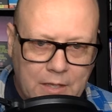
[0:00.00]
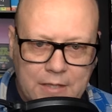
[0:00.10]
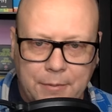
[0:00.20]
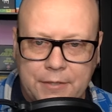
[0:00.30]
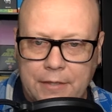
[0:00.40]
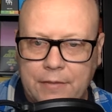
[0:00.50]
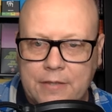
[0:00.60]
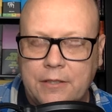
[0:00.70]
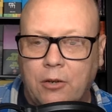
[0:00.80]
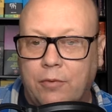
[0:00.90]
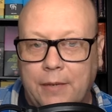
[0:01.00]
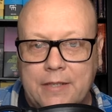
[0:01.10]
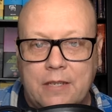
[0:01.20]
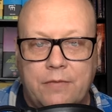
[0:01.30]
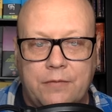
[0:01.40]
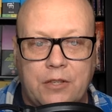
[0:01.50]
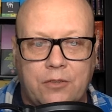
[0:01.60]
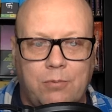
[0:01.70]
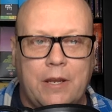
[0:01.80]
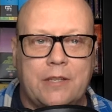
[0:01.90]
especially if it's, you know, from
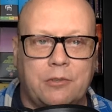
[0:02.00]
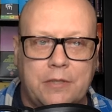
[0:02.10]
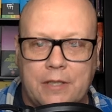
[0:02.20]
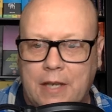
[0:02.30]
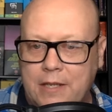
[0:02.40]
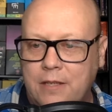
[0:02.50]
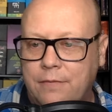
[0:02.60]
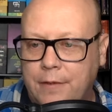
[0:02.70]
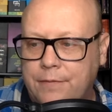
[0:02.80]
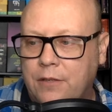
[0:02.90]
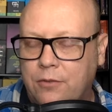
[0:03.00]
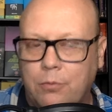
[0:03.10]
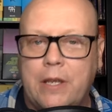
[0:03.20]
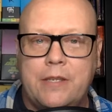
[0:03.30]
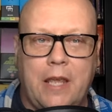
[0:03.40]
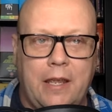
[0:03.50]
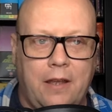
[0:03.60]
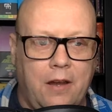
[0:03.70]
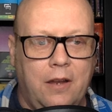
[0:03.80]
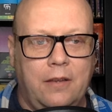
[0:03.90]
1953, so it's the 1953 take
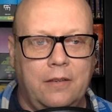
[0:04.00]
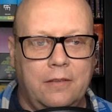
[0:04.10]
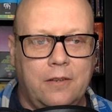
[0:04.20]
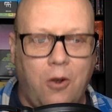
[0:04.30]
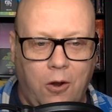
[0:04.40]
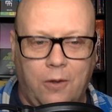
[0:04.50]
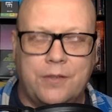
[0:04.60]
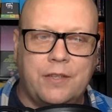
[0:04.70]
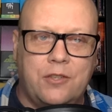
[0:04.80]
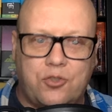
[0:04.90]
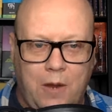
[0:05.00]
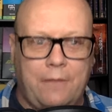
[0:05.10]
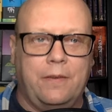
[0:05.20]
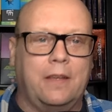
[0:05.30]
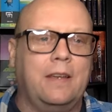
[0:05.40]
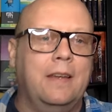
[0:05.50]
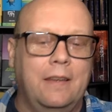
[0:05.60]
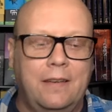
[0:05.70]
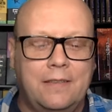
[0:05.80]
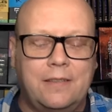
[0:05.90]
on cars and traffic
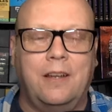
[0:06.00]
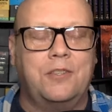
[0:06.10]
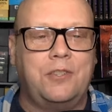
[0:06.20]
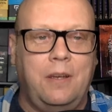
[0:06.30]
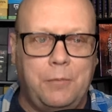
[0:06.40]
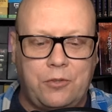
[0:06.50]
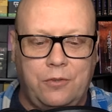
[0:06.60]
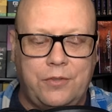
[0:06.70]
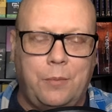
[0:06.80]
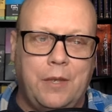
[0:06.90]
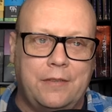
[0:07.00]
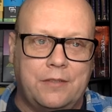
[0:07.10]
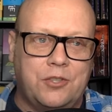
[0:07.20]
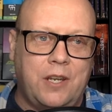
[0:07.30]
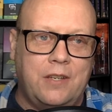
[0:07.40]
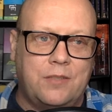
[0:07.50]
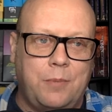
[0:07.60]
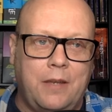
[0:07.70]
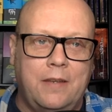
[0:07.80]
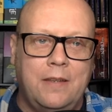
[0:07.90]
and such. I'm sure some hasn't changed,
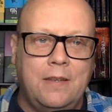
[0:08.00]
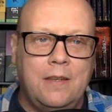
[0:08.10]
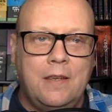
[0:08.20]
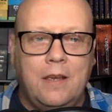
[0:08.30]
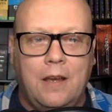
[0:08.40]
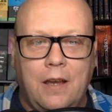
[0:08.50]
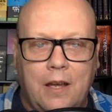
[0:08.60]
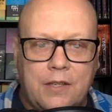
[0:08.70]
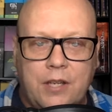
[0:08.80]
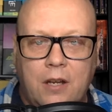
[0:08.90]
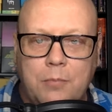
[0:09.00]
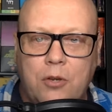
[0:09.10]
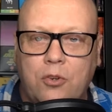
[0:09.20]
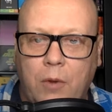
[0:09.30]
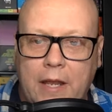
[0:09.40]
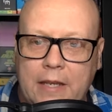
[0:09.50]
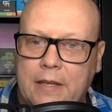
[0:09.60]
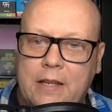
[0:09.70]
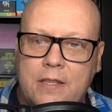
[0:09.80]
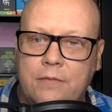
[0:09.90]
but Tugboat Granny,
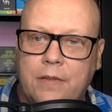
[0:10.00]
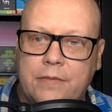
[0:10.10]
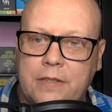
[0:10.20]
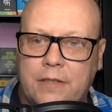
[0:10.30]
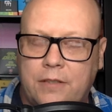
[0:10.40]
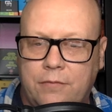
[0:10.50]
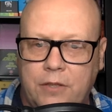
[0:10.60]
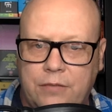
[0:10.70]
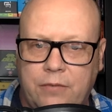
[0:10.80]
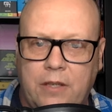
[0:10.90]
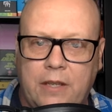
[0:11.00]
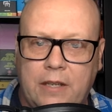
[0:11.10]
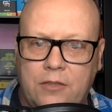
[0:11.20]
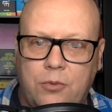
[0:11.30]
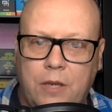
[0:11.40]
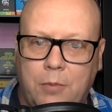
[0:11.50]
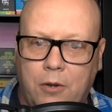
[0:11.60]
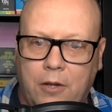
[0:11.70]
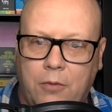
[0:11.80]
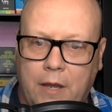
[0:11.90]
1956, Frizz Freeling, Tweety
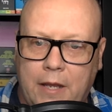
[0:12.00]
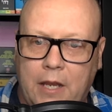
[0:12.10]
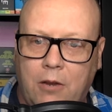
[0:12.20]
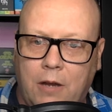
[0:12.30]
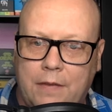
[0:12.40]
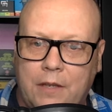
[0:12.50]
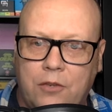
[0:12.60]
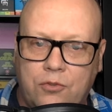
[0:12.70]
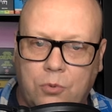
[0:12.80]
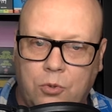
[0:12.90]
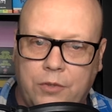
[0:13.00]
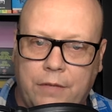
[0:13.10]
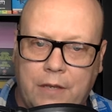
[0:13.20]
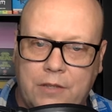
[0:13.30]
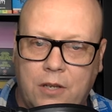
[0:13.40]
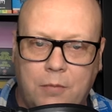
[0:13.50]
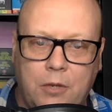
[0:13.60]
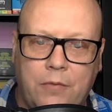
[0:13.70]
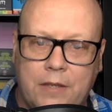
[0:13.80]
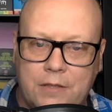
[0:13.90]
Bird and Granny are at the controls of a
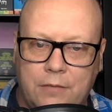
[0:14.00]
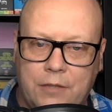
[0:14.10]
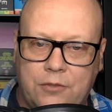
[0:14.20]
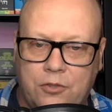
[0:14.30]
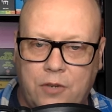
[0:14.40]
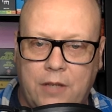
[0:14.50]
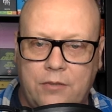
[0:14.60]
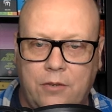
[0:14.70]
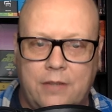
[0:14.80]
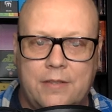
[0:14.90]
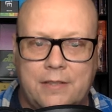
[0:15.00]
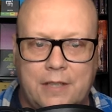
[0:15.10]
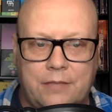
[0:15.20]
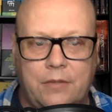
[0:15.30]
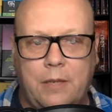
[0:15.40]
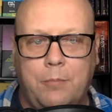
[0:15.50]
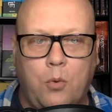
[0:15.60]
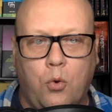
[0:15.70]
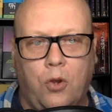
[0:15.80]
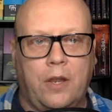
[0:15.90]
tugboat that Sylvester tries to unsuccessfully
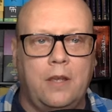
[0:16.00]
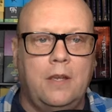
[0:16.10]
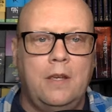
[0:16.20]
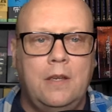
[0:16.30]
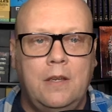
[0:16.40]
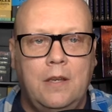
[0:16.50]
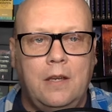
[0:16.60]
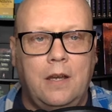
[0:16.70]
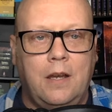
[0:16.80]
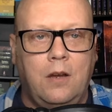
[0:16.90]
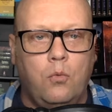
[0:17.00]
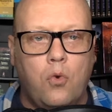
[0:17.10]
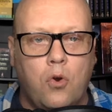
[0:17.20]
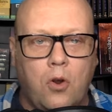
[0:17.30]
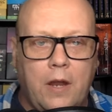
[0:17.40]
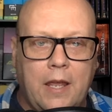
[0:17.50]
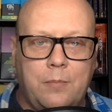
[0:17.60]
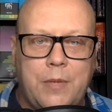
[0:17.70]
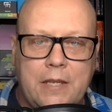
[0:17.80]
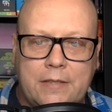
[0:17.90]
board. War
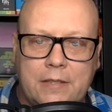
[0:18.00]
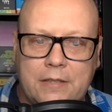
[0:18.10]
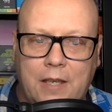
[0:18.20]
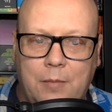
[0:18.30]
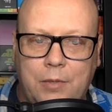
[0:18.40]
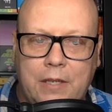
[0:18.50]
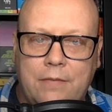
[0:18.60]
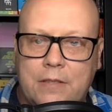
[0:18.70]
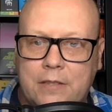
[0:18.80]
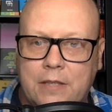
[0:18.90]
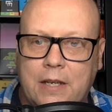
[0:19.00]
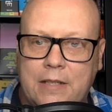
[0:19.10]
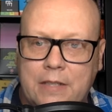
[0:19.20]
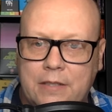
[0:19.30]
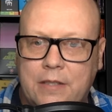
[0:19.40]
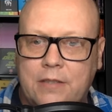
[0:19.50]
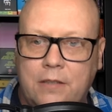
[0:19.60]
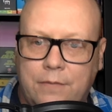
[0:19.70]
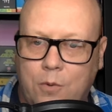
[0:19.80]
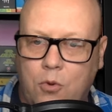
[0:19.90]
and Pieces, I believe this is the
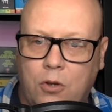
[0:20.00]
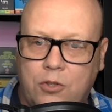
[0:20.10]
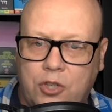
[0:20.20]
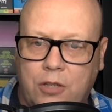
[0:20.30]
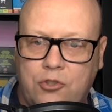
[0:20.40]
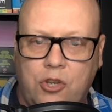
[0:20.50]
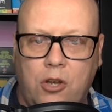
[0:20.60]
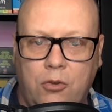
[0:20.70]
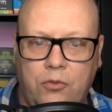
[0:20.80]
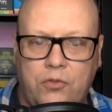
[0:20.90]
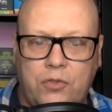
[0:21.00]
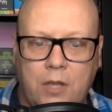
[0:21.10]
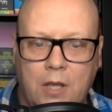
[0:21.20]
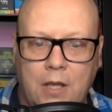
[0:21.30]
1964 Chuck Jones,